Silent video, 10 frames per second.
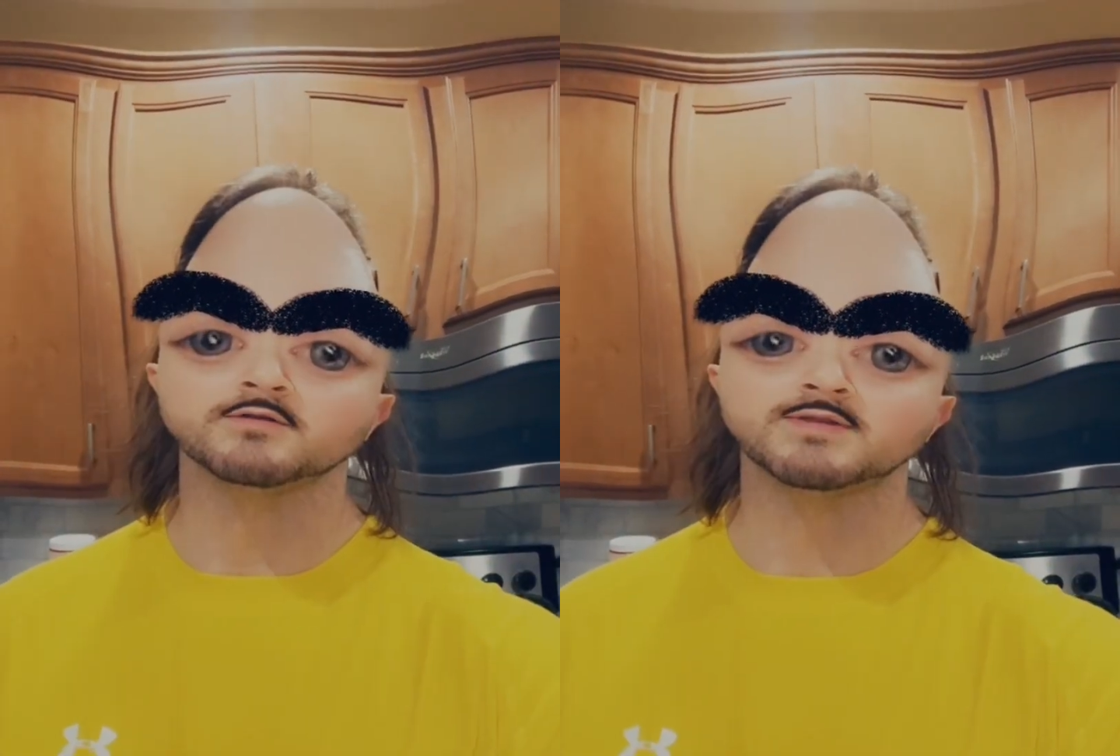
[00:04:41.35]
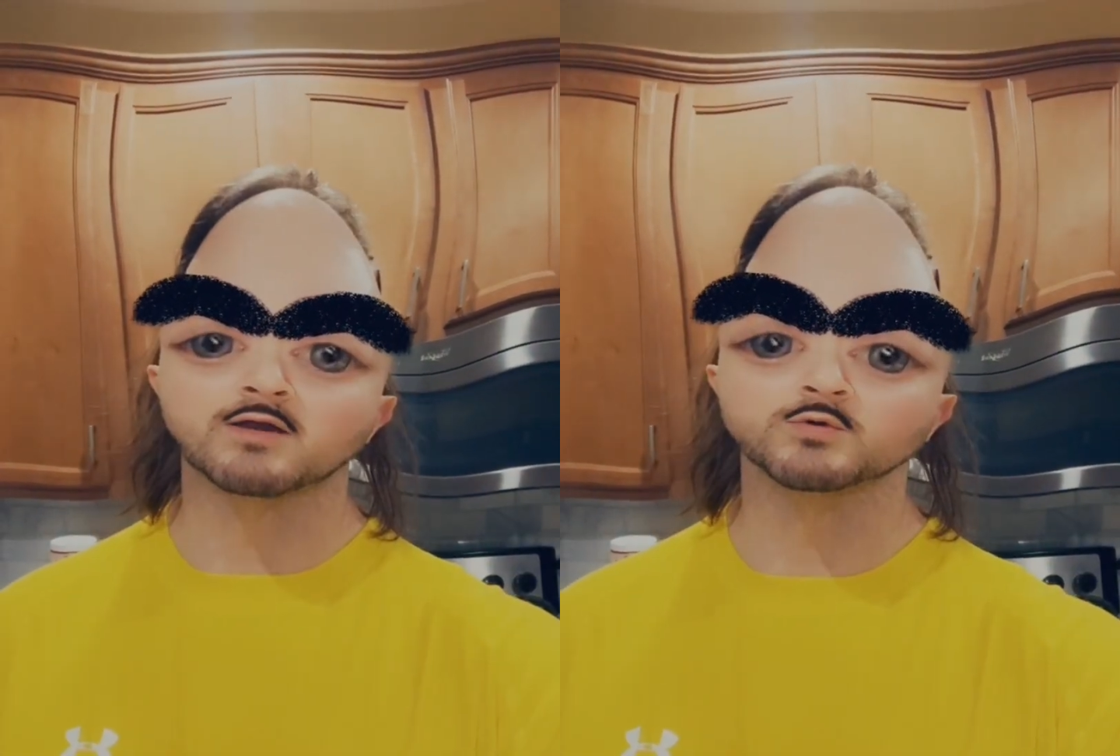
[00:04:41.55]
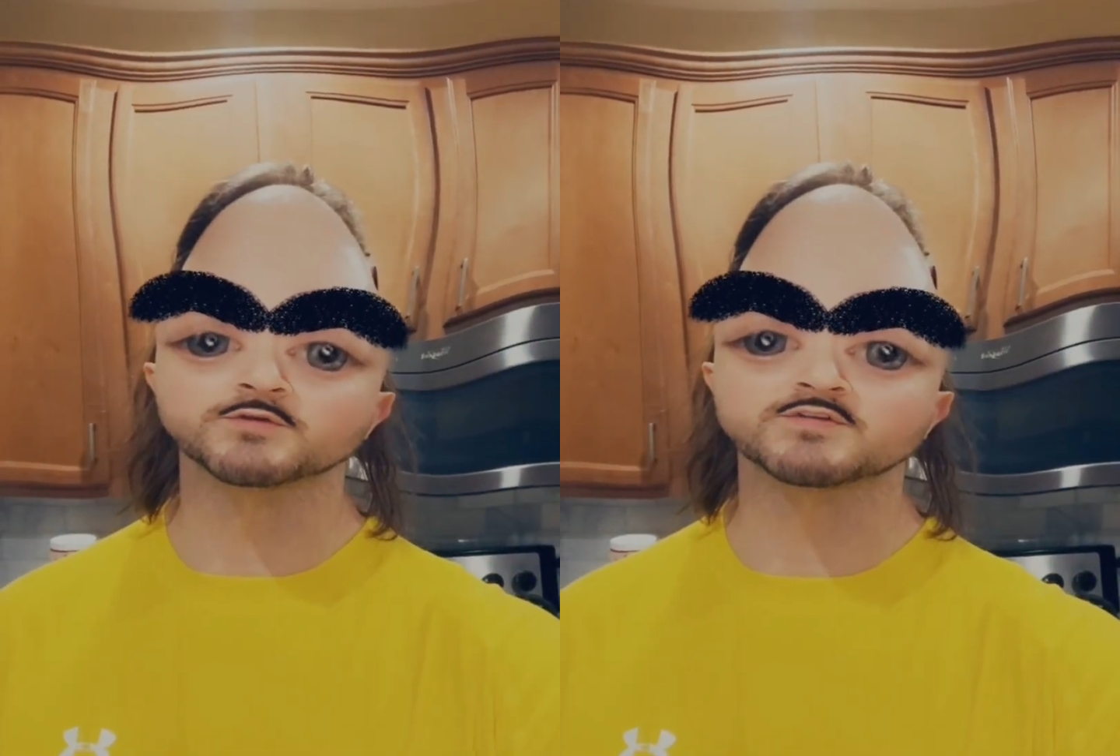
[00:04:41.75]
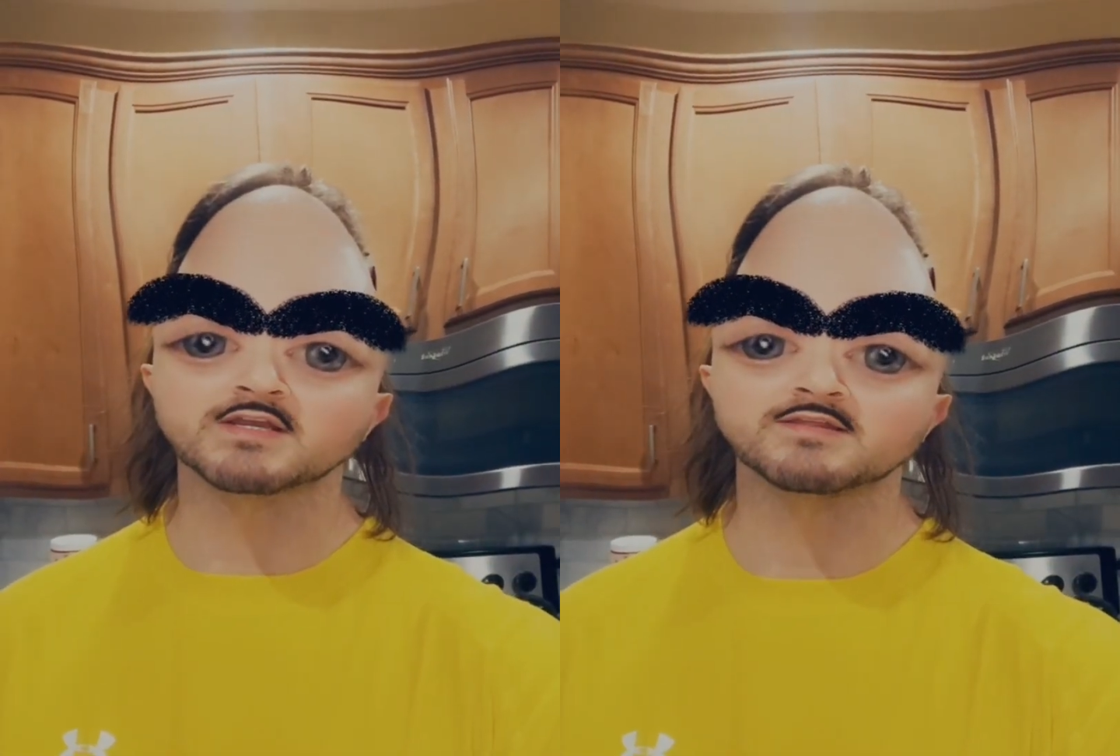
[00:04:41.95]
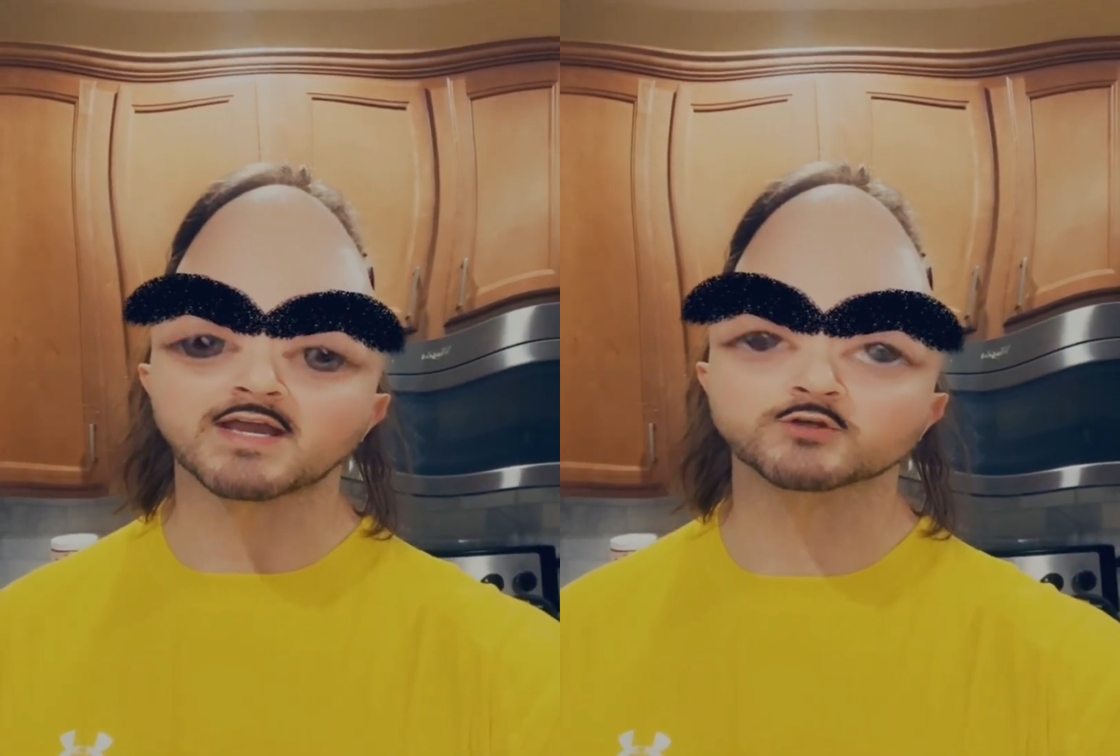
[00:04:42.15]
Now, I will
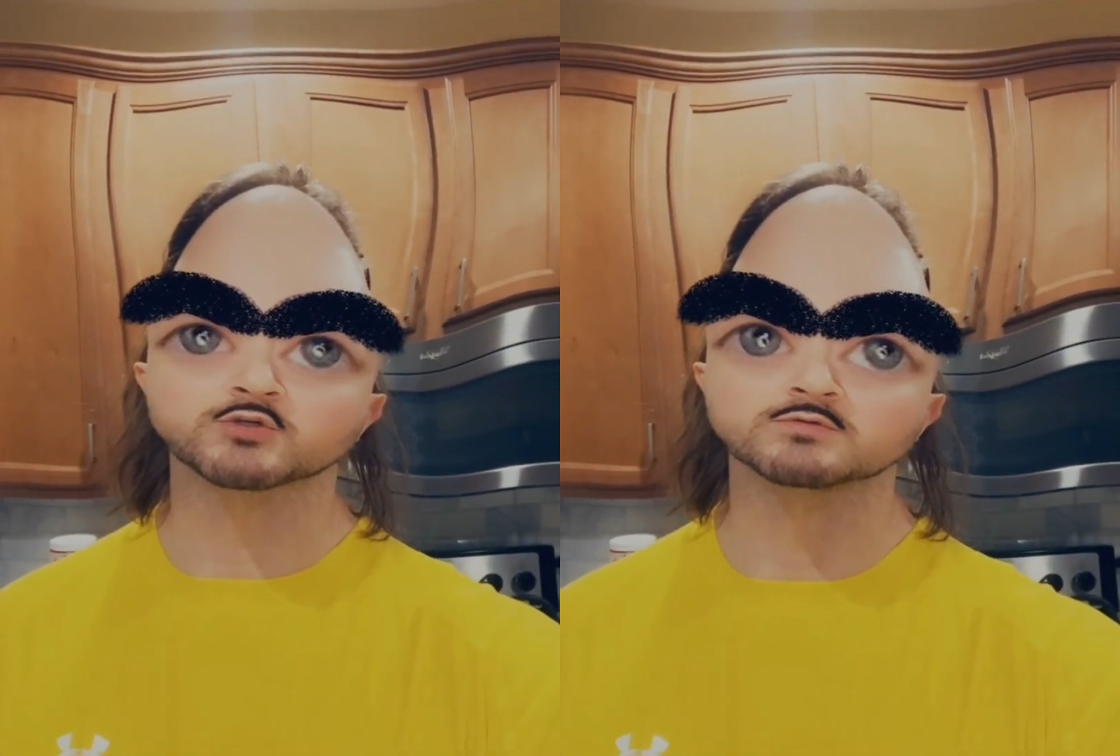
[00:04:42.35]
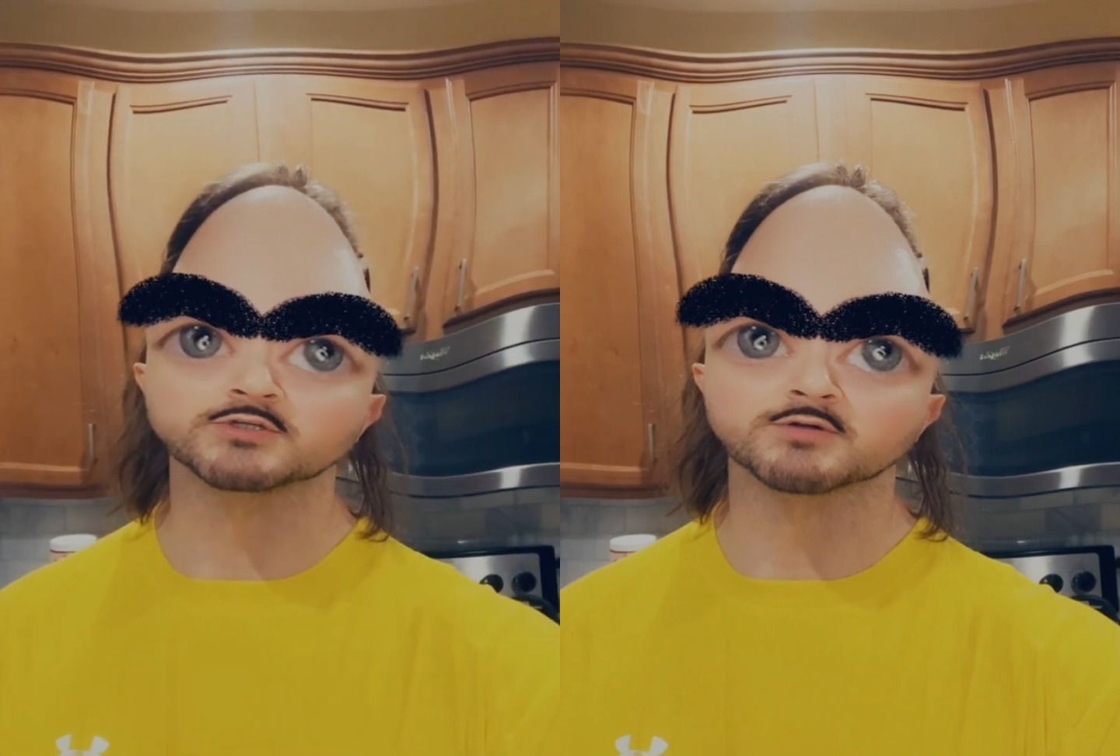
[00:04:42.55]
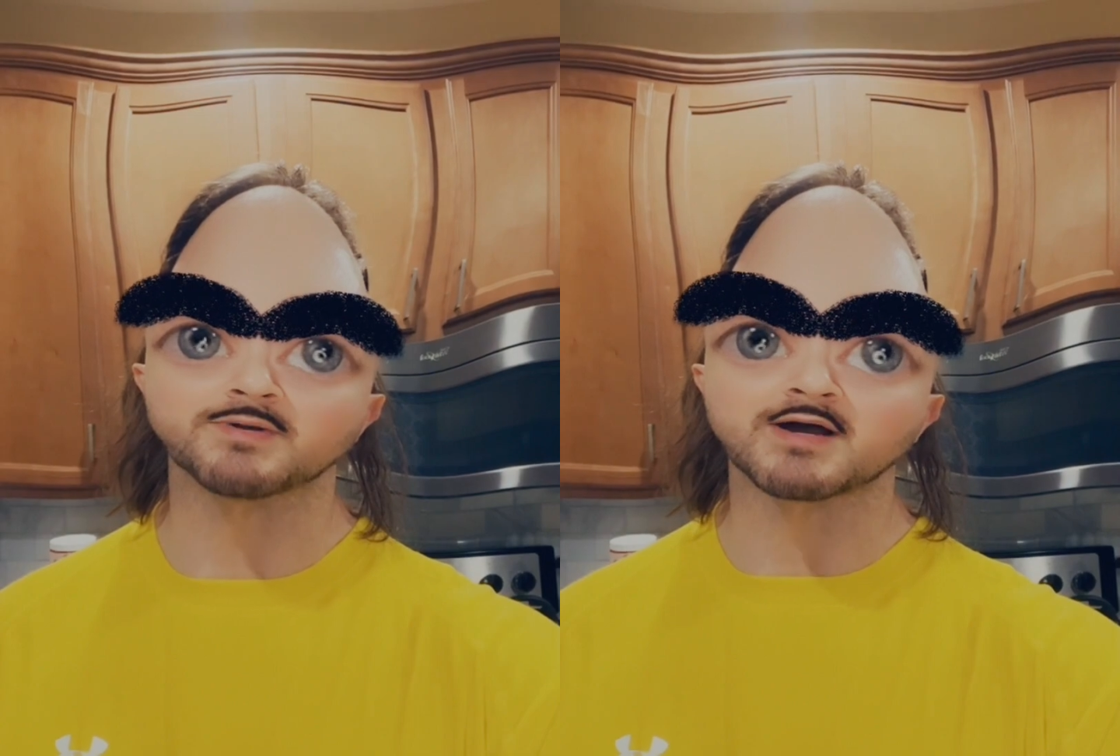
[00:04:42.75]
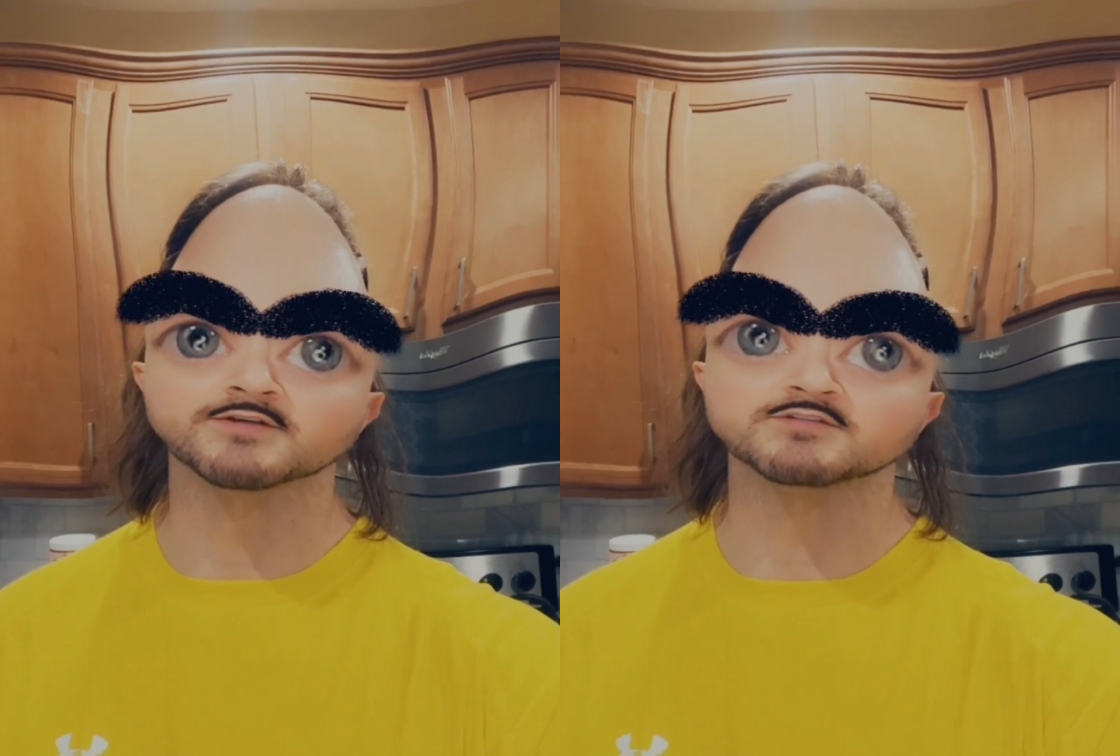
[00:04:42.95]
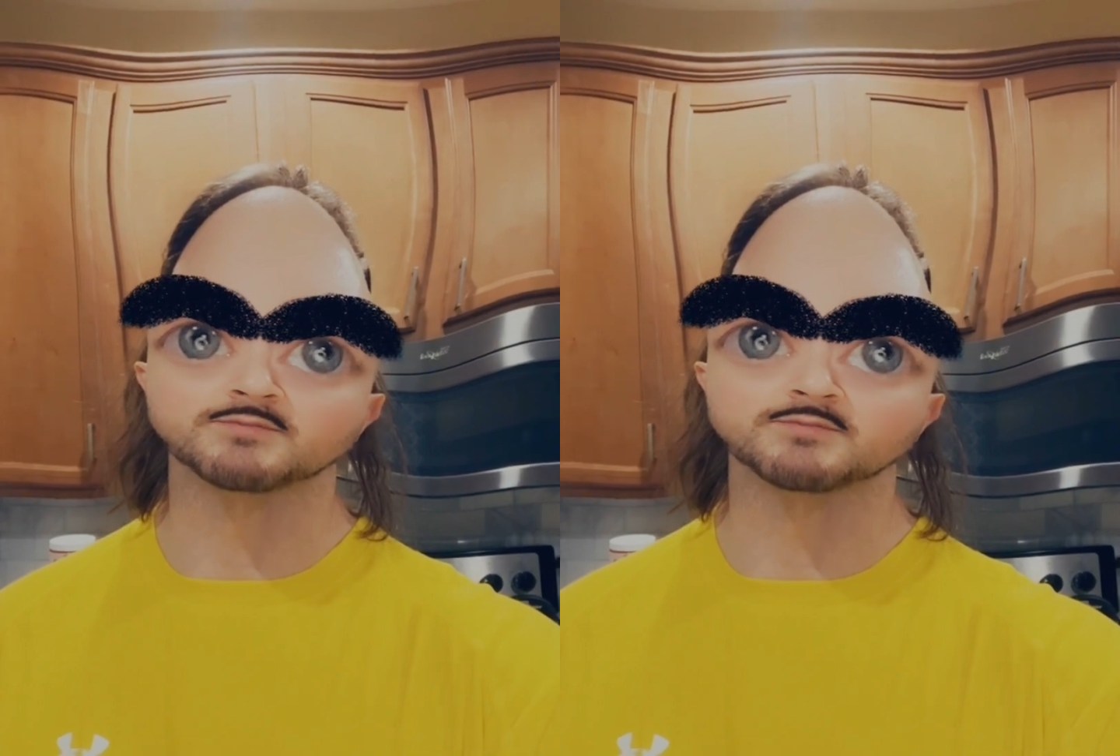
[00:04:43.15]
say the actual litter box